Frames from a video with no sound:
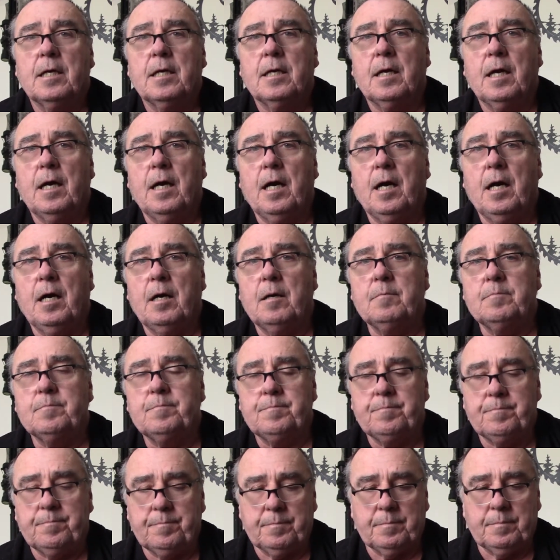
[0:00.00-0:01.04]
I
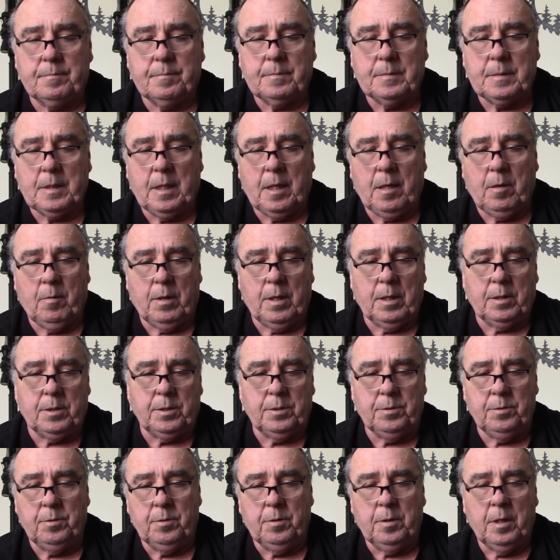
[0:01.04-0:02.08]
want
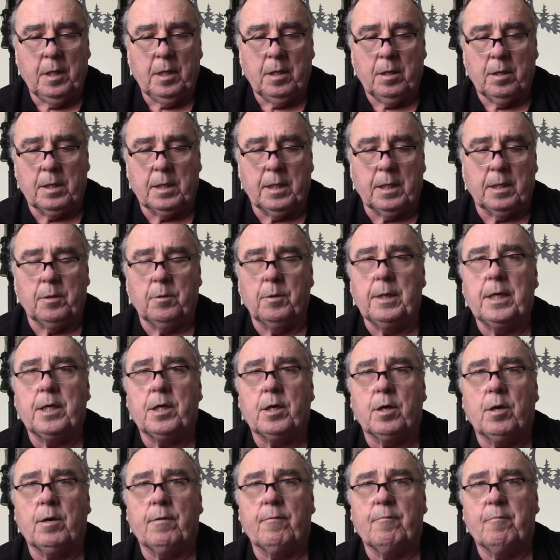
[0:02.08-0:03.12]
to look at
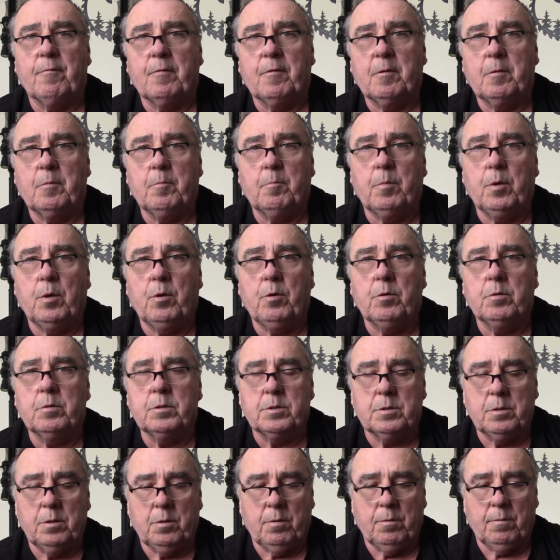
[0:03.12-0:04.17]
recurve
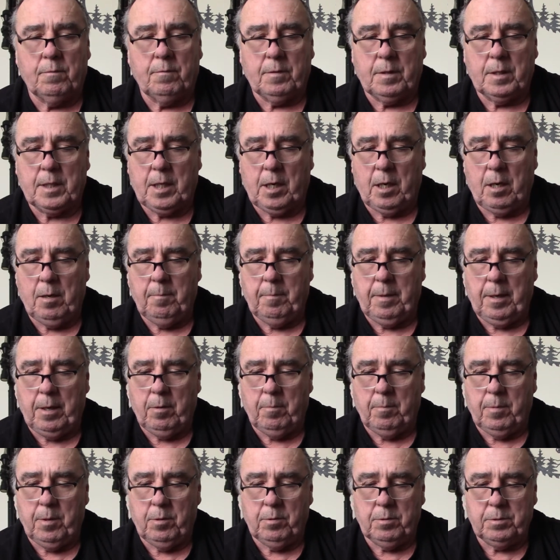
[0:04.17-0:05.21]
bows over
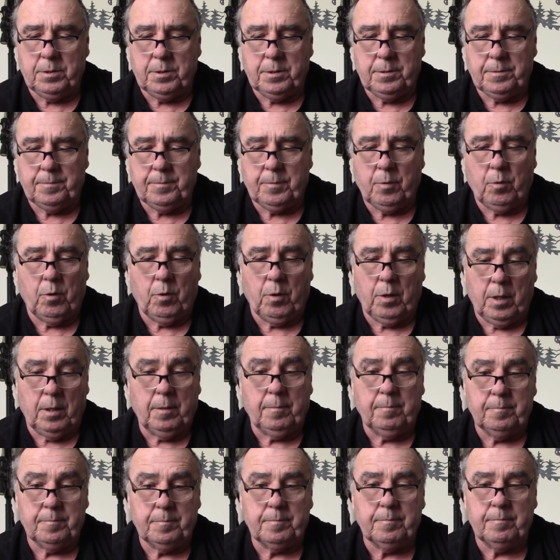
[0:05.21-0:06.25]
compound bows, or
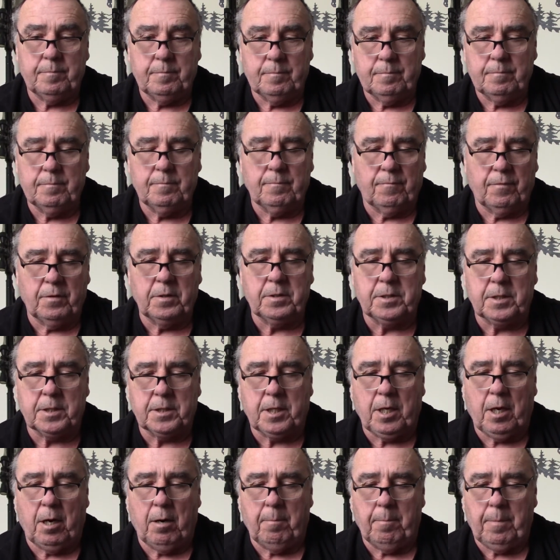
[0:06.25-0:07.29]
versus
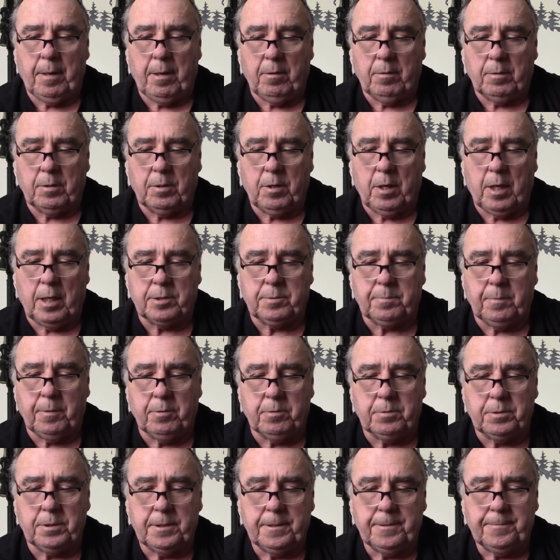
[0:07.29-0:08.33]
compound
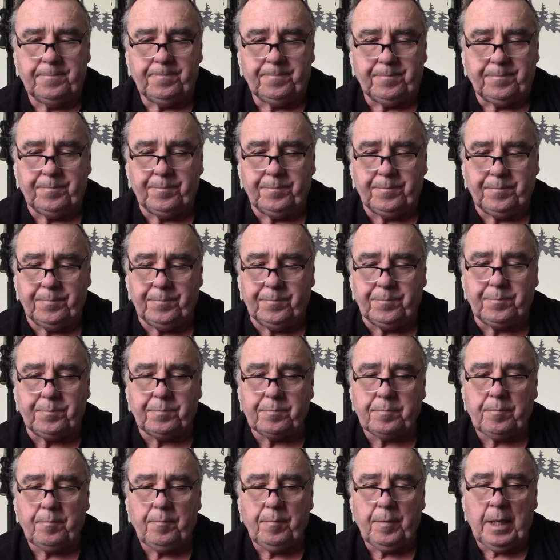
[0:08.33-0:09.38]
crossbows,
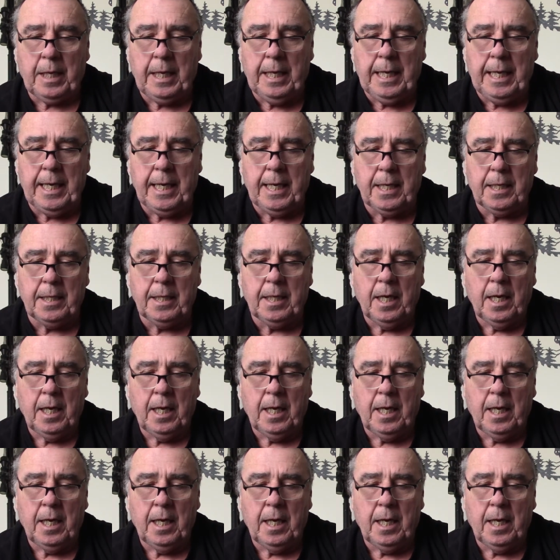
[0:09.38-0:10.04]
and